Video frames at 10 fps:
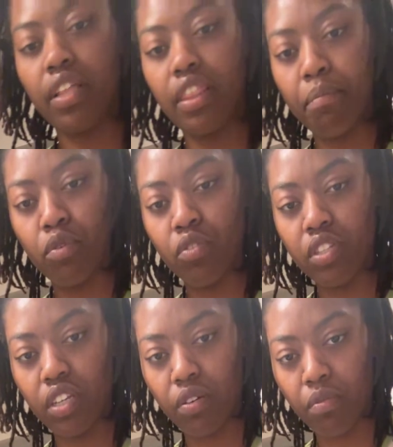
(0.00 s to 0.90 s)
the
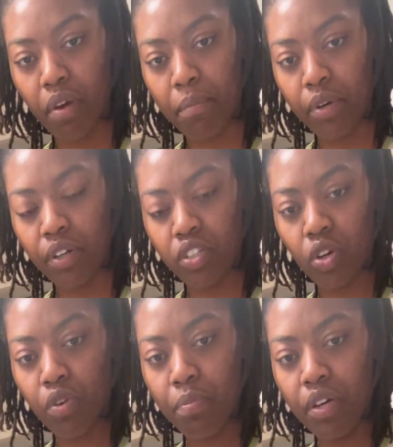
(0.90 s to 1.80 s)
muti, remember? So
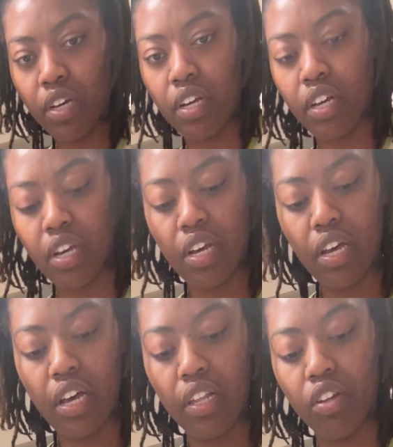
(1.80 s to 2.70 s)
we put
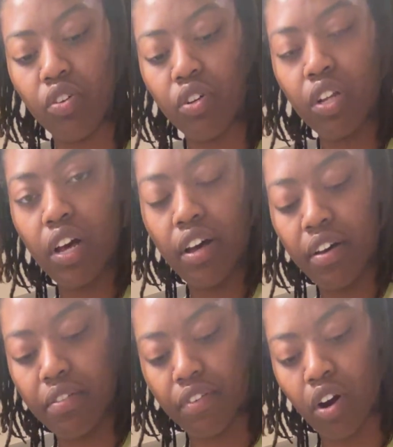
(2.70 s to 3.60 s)
a little
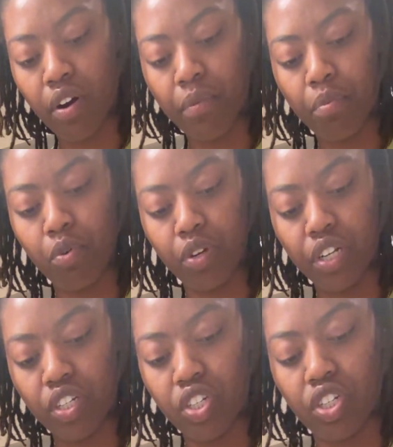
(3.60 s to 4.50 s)
of our
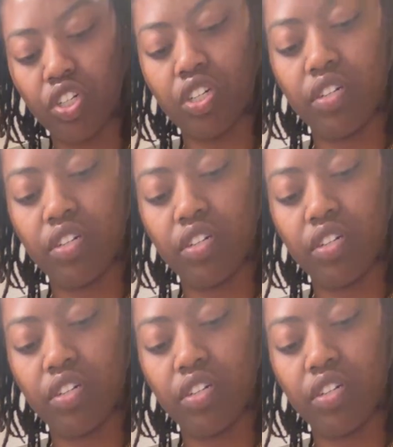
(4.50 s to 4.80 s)
porridge